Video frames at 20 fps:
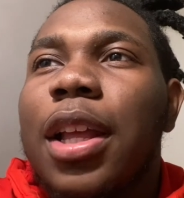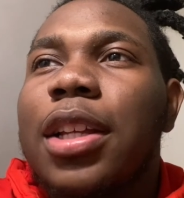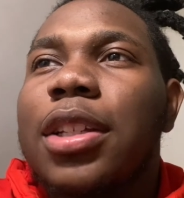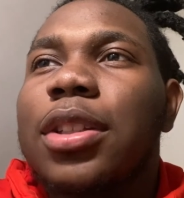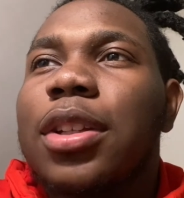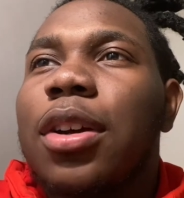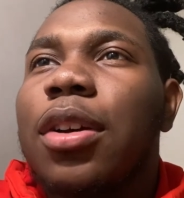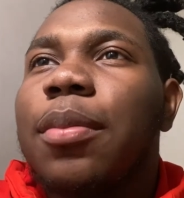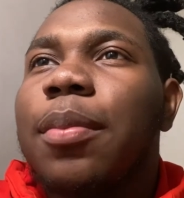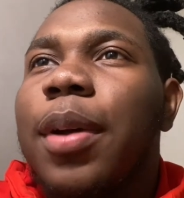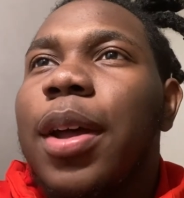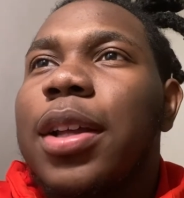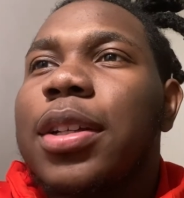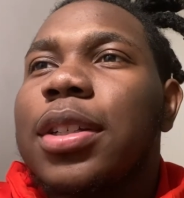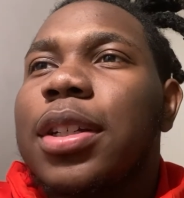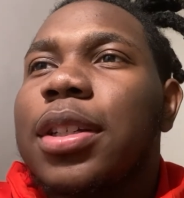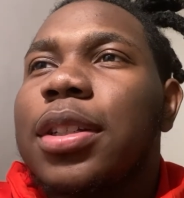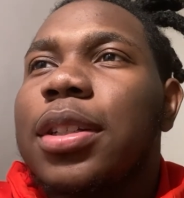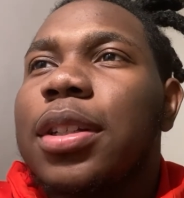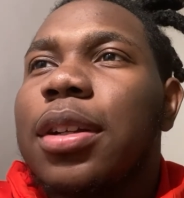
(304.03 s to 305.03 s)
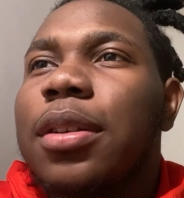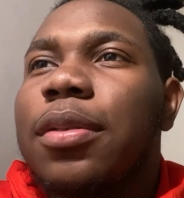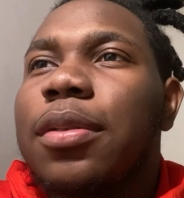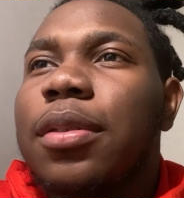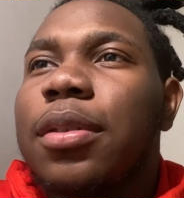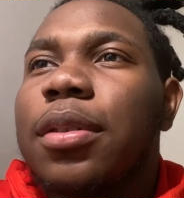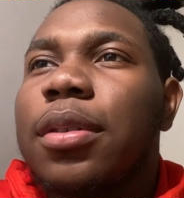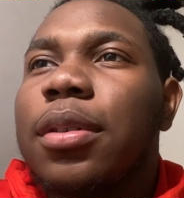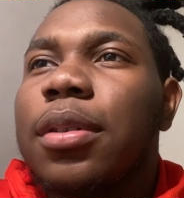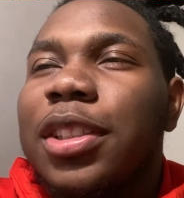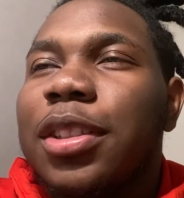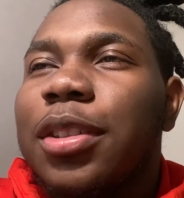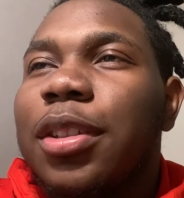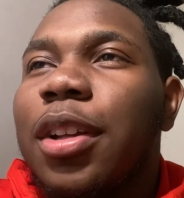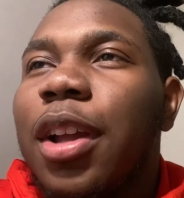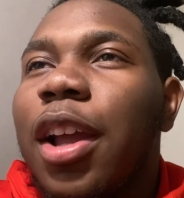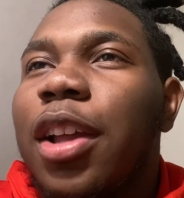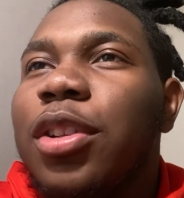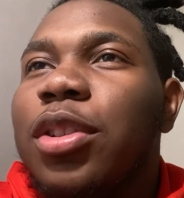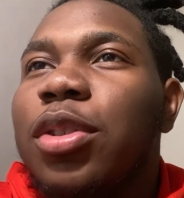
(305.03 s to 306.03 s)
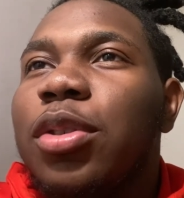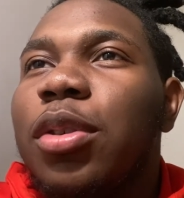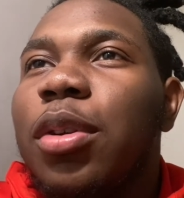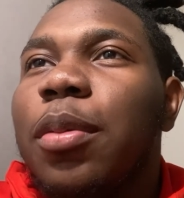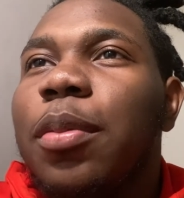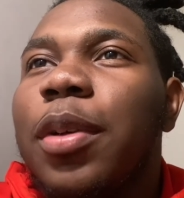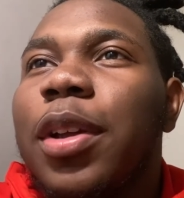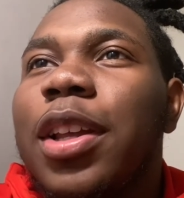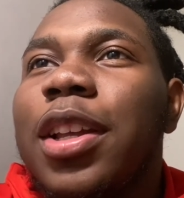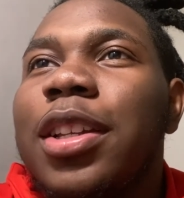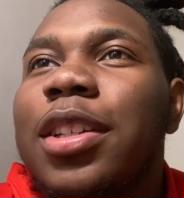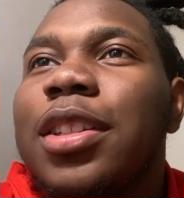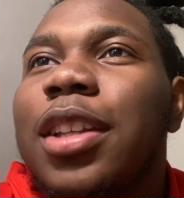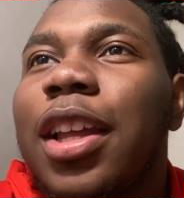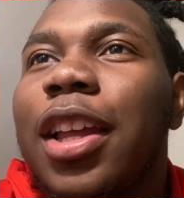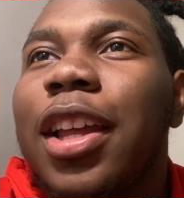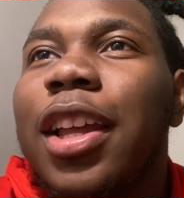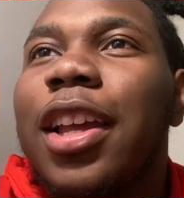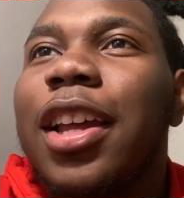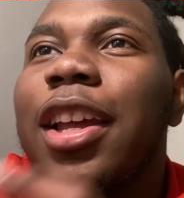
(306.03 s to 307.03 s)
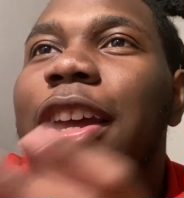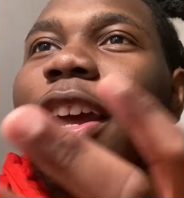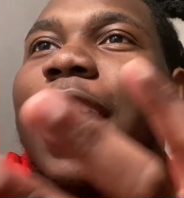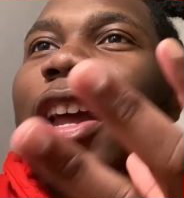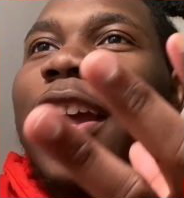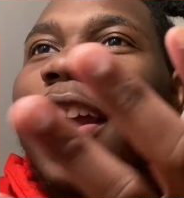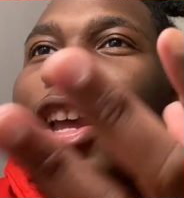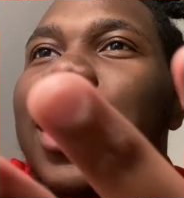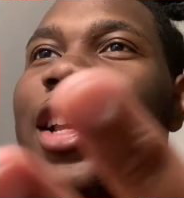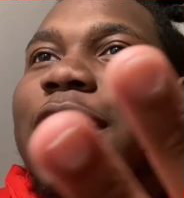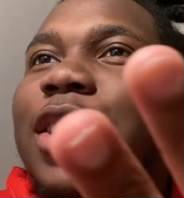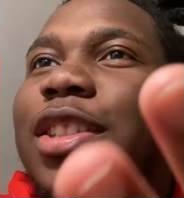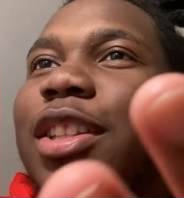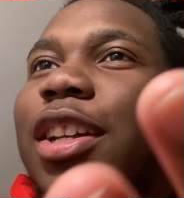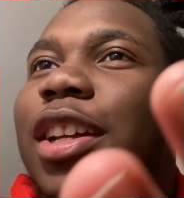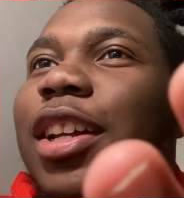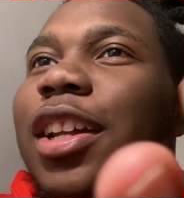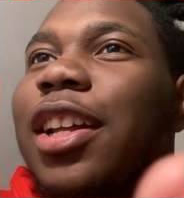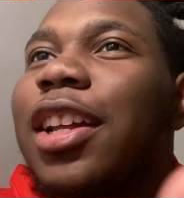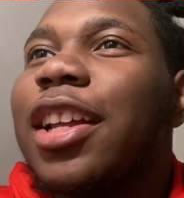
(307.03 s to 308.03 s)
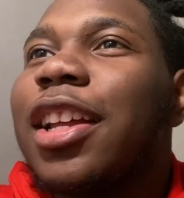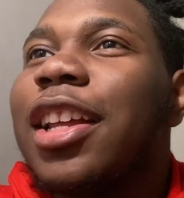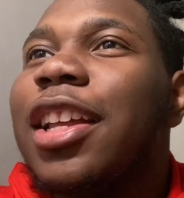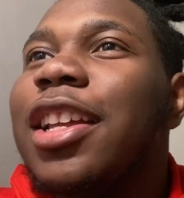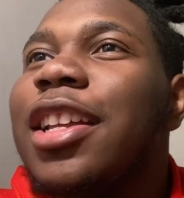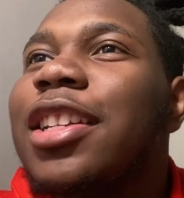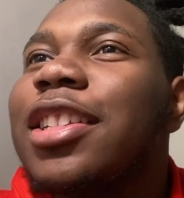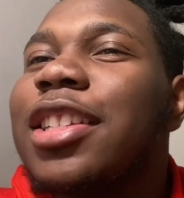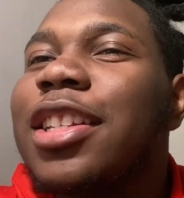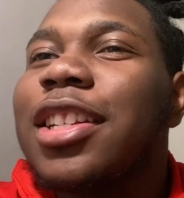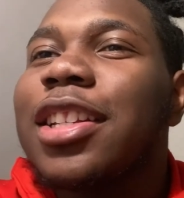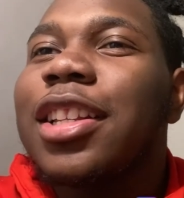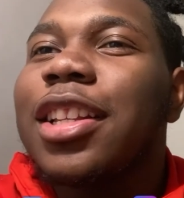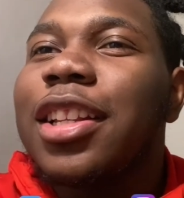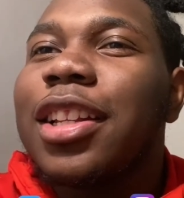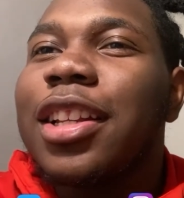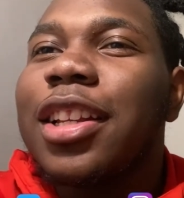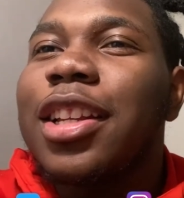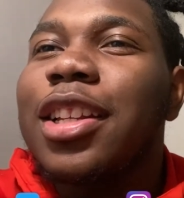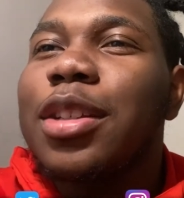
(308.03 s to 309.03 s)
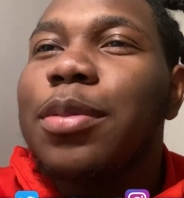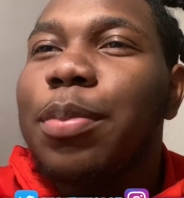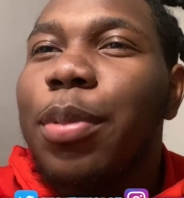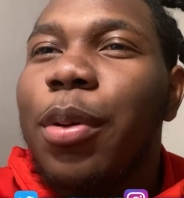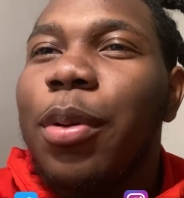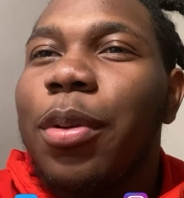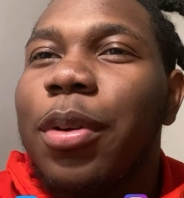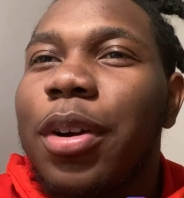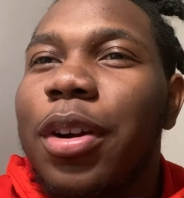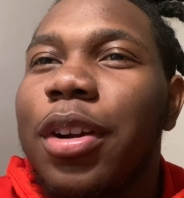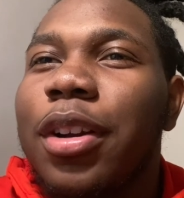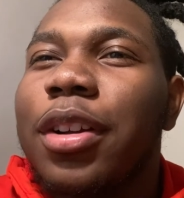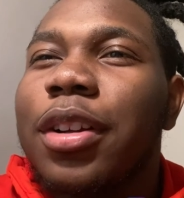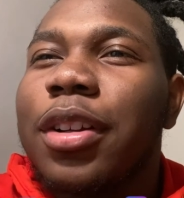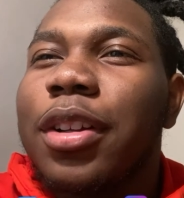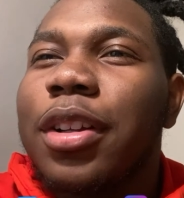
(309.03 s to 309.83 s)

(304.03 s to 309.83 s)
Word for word: That stone mask is different. Ain't you the he's he's the he's the he's poor.